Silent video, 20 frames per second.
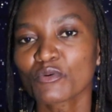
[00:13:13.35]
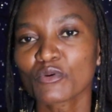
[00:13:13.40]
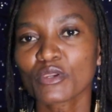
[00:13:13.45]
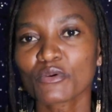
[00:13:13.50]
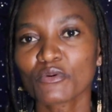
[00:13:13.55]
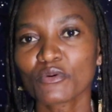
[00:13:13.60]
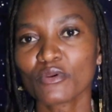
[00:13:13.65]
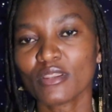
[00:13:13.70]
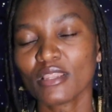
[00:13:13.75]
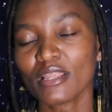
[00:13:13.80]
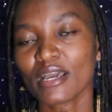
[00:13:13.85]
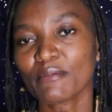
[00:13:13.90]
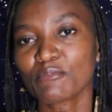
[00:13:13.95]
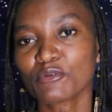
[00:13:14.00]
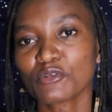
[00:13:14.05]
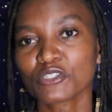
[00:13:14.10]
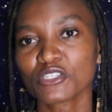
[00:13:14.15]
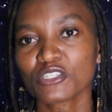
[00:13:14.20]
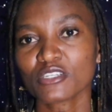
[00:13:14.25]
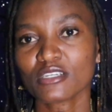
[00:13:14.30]
We will
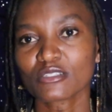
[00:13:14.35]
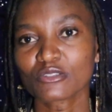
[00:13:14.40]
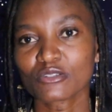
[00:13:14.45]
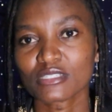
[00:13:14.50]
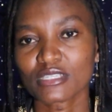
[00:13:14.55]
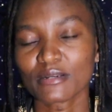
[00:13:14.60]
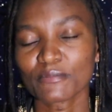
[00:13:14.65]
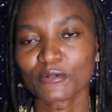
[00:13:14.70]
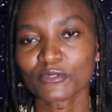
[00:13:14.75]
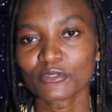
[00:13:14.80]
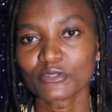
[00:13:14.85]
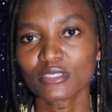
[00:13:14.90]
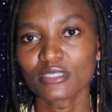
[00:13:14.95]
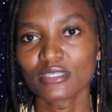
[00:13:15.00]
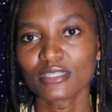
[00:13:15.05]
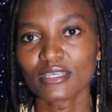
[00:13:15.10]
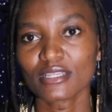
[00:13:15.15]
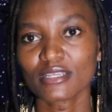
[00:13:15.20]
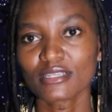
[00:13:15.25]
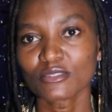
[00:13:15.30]
appreciate your support.
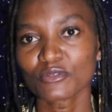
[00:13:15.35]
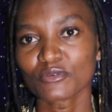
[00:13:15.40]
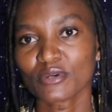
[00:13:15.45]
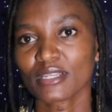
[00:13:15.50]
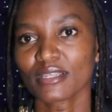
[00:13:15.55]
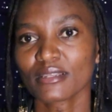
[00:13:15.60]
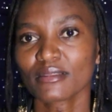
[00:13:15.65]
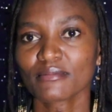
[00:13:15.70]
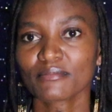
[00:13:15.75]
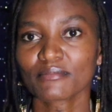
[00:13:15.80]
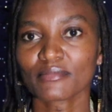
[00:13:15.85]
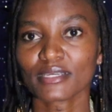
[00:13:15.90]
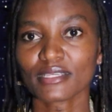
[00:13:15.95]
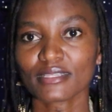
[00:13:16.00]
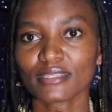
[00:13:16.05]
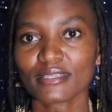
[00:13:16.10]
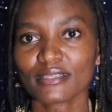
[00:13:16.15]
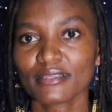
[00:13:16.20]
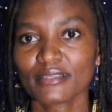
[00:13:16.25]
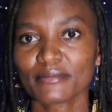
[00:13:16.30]
See you in the next one.
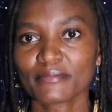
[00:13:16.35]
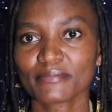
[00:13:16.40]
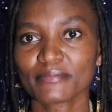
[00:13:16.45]
Bye.